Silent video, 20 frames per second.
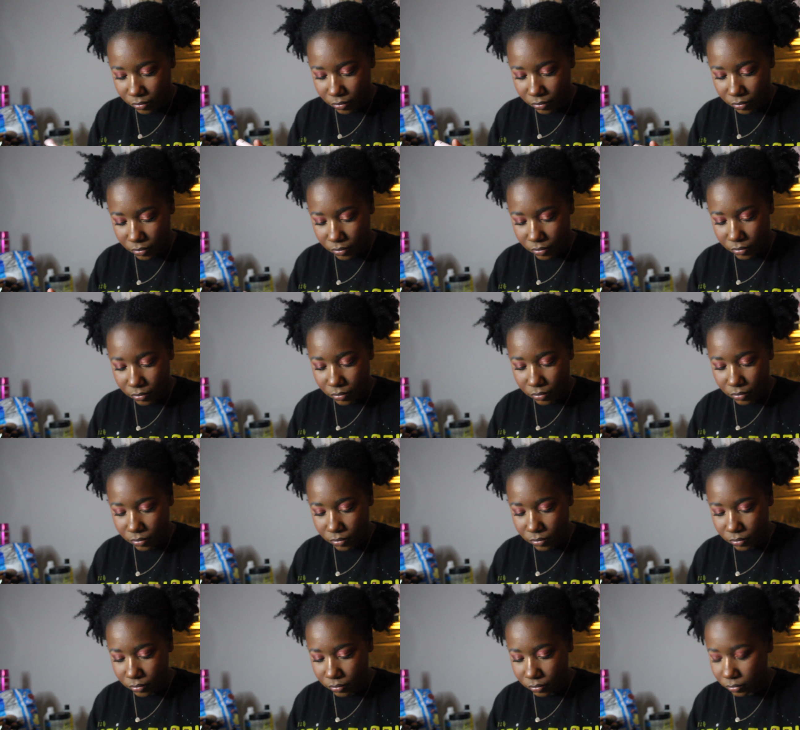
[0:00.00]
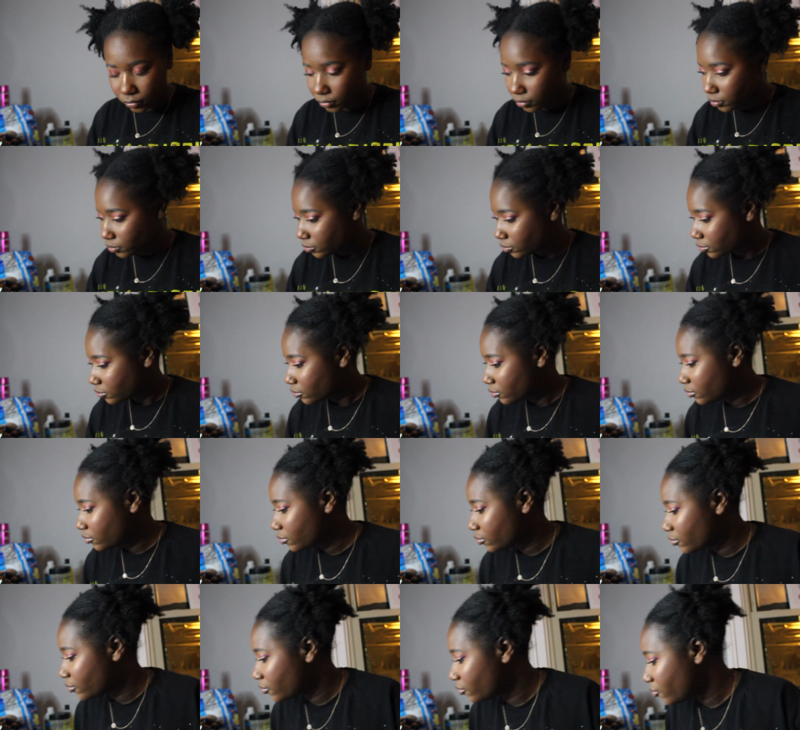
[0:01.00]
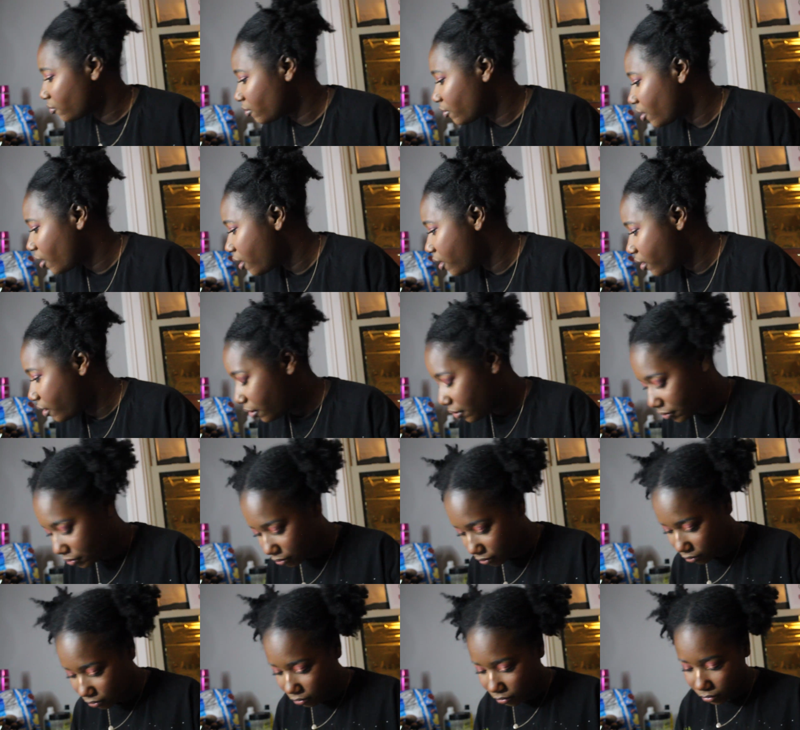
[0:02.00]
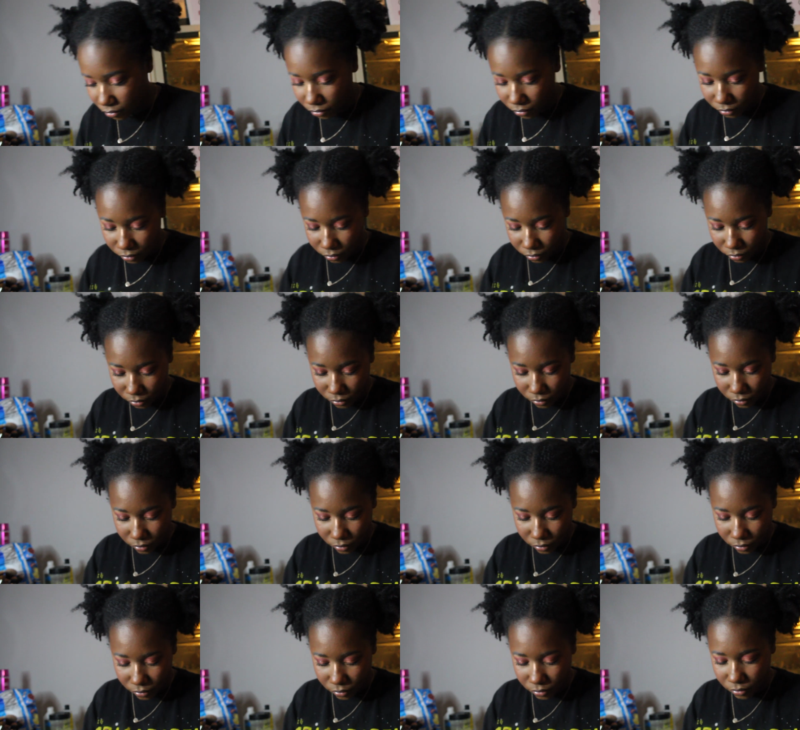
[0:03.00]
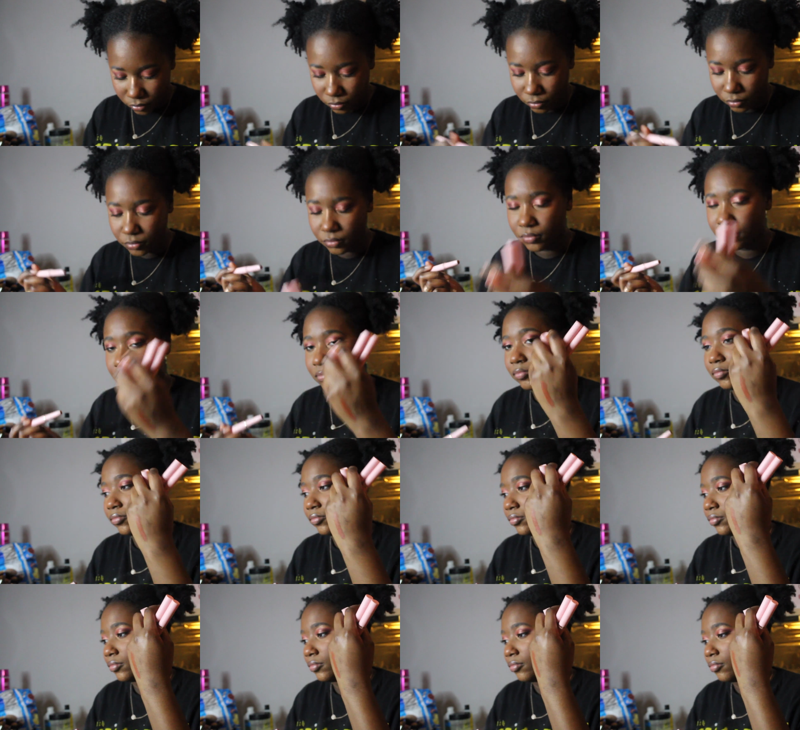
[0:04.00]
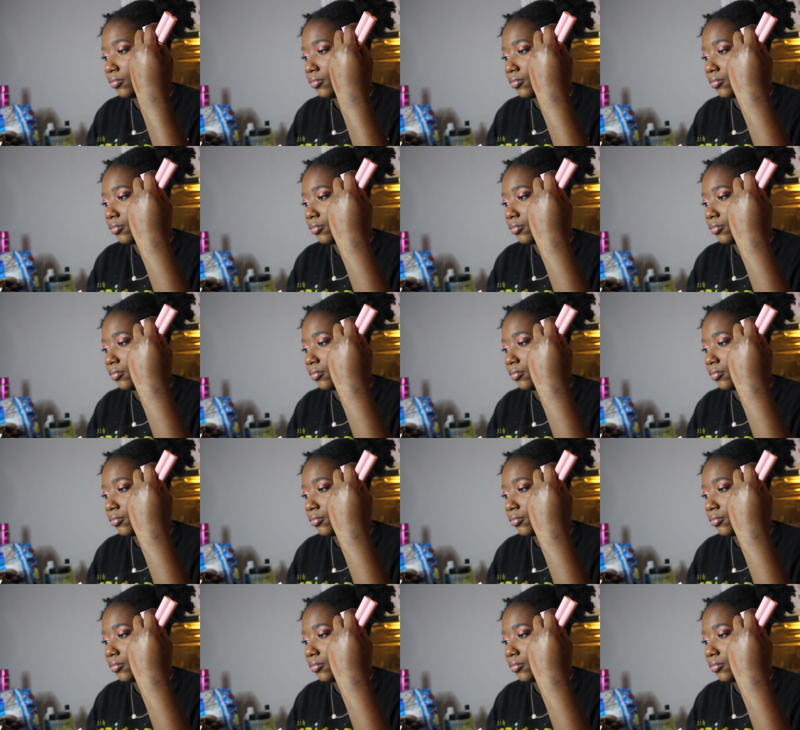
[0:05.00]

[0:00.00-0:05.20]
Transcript: (silence)